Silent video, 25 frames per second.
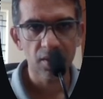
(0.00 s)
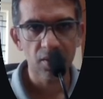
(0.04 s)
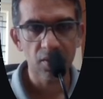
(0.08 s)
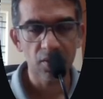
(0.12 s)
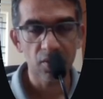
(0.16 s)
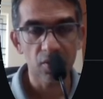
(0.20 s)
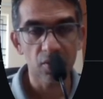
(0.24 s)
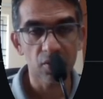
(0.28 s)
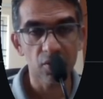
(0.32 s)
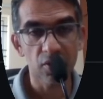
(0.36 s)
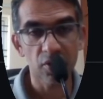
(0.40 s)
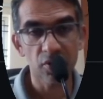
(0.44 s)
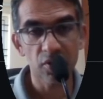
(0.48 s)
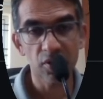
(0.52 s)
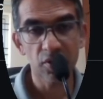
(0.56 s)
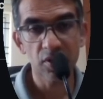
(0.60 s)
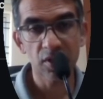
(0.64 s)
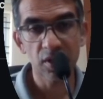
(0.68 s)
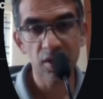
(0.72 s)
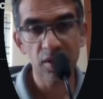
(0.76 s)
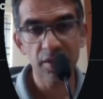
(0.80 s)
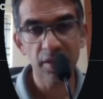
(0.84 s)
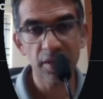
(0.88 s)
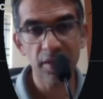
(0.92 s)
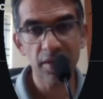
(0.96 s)
Oh, so it was
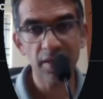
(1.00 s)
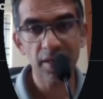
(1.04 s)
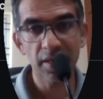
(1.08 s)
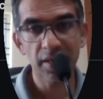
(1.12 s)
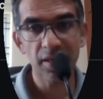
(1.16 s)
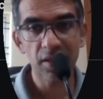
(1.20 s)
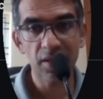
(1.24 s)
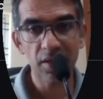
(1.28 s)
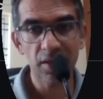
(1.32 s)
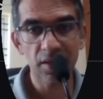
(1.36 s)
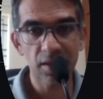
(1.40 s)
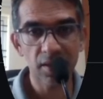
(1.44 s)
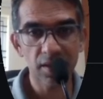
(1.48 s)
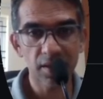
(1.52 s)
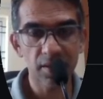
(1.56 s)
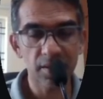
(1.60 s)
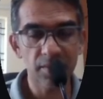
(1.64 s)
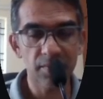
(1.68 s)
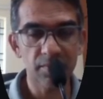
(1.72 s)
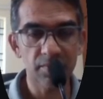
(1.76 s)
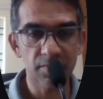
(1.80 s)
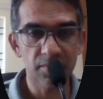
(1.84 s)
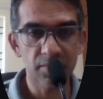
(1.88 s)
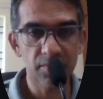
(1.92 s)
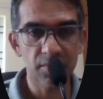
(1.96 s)
still generating
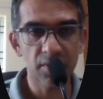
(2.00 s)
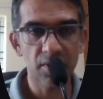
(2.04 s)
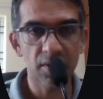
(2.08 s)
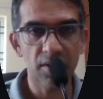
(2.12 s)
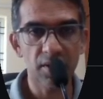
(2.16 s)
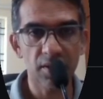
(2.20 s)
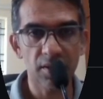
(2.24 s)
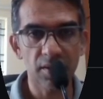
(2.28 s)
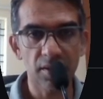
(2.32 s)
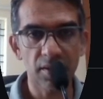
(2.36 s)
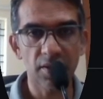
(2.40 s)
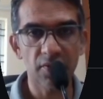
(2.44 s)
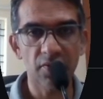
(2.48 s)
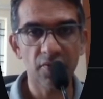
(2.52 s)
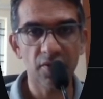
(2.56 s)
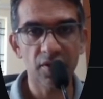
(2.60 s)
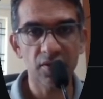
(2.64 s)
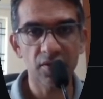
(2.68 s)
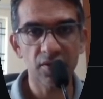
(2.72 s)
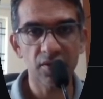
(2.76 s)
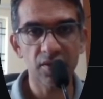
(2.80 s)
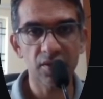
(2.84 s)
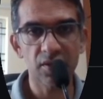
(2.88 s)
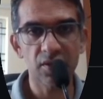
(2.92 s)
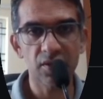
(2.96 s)
the uh,
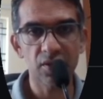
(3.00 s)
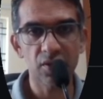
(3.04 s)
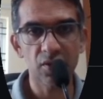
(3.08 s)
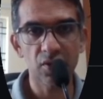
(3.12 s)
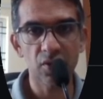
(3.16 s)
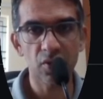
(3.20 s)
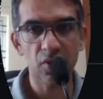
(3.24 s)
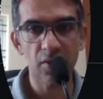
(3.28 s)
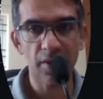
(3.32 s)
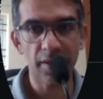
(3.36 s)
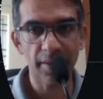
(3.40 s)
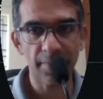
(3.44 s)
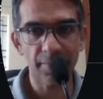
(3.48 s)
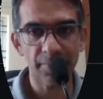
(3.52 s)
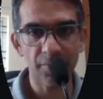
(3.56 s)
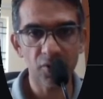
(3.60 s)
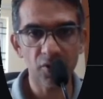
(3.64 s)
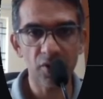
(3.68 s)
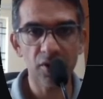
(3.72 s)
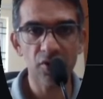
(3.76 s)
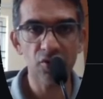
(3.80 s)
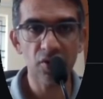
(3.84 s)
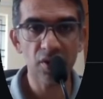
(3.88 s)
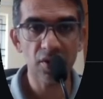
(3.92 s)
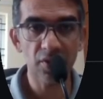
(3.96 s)
references. Okay,
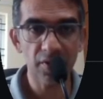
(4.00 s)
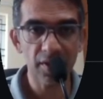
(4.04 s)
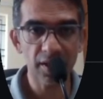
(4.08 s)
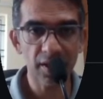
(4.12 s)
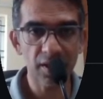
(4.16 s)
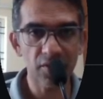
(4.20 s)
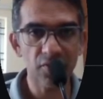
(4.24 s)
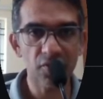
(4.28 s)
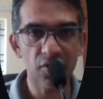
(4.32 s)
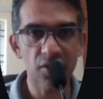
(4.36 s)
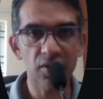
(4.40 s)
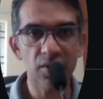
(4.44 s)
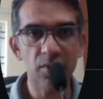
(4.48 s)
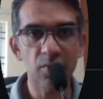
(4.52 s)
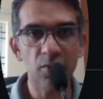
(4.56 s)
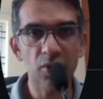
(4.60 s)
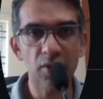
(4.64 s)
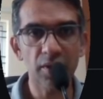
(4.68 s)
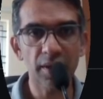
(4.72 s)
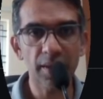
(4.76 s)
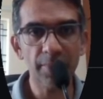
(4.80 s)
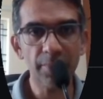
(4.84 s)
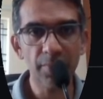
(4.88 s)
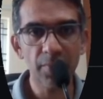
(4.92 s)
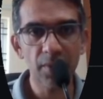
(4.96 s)
so I should have waited for some more
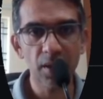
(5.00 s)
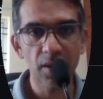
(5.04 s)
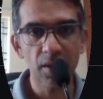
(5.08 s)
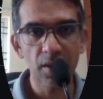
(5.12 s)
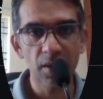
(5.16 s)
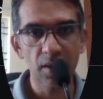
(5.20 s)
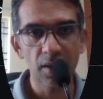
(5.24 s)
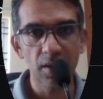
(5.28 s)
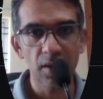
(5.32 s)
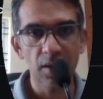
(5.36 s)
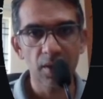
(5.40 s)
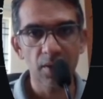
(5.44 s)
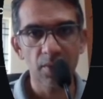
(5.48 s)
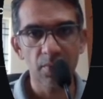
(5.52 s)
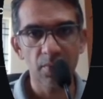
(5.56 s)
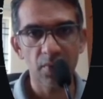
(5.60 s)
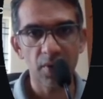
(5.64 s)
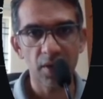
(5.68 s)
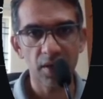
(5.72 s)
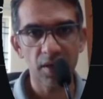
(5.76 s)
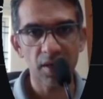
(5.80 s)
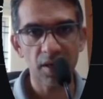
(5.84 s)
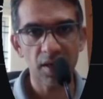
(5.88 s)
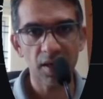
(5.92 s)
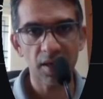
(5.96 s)
time.
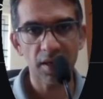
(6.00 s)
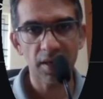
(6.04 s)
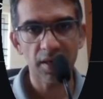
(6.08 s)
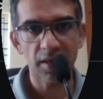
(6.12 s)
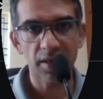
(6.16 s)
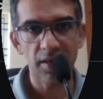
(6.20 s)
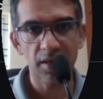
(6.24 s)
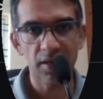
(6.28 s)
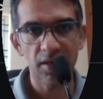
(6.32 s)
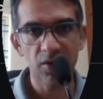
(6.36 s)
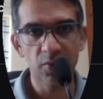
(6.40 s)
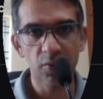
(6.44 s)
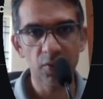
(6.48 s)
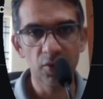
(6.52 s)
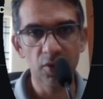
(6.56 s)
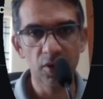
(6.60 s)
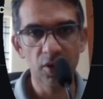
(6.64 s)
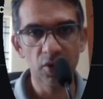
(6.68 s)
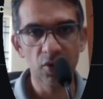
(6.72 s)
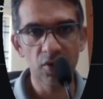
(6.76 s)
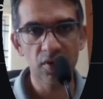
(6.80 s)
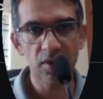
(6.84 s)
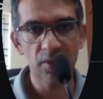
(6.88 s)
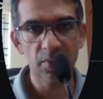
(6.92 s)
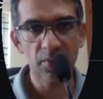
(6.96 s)
But yeah, it has pulled
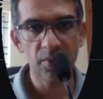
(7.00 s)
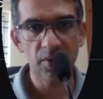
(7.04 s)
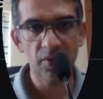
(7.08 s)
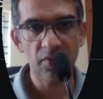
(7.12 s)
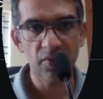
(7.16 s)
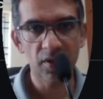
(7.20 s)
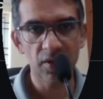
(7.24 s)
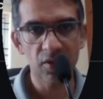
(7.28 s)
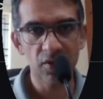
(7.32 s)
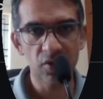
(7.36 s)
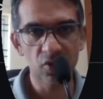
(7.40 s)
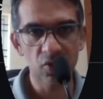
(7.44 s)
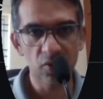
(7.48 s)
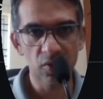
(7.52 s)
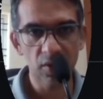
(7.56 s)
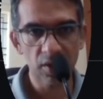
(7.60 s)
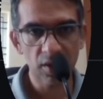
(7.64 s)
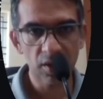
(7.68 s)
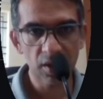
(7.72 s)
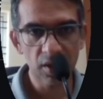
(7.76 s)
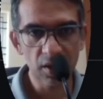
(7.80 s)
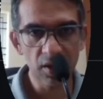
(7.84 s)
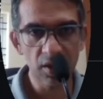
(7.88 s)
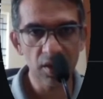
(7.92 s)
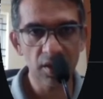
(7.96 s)
out some reference over
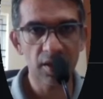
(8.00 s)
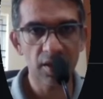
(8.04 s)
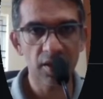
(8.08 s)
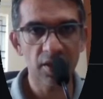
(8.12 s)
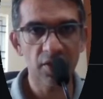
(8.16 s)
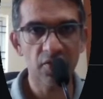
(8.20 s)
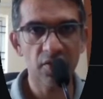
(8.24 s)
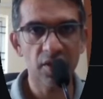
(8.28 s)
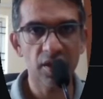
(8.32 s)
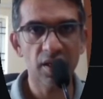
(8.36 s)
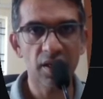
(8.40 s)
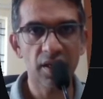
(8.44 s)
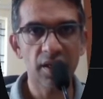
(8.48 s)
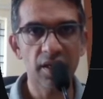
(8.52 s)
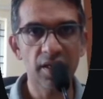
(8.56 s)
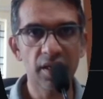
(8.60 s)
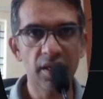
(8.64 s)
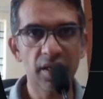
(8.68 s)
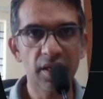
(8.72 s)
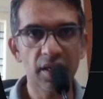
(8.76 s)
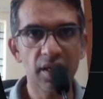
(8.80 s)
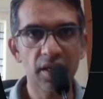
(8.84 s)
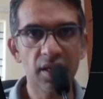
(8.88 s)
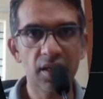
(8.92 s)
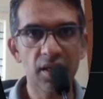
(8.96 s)
here and if I
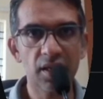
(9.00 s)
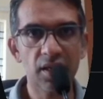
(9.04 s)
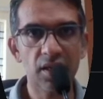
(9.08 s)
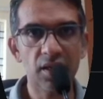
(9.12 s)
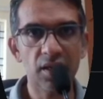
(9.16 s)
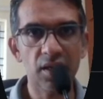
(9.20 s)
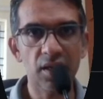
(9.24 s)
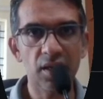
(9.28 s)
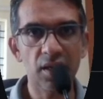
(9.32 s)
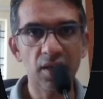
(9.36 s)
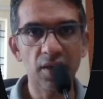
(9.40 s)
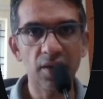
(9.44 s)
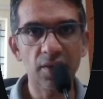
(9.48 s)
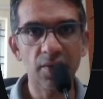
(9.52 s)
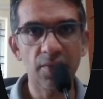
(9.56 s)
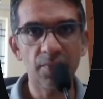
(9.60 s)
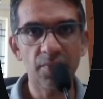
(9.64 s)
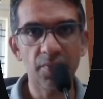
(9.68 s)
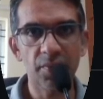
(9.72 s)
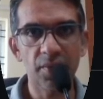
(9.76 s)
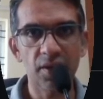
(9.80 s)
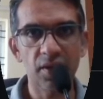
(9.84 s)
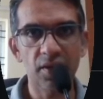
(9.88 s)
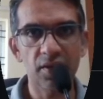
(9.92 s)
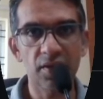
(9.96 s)
click it, uh,
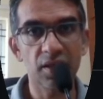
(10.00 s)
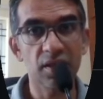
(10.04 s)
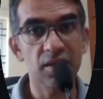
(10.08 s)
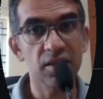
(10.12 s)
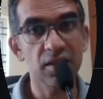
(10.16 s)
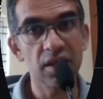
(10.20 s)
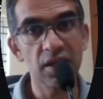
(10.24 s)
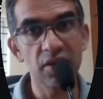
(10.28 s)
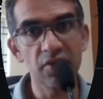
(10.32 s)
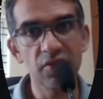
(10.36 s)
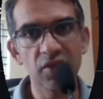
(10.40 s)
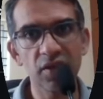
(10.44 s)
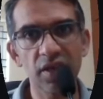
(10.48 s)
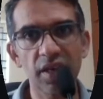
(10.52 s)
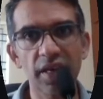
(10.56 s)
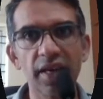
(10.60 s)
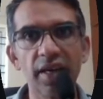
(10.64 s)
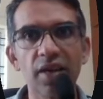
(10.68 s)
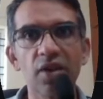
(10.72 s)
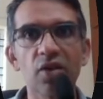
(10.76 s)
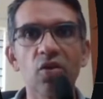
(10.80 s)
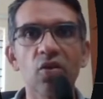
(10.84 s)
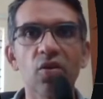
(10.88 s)
it says leave site.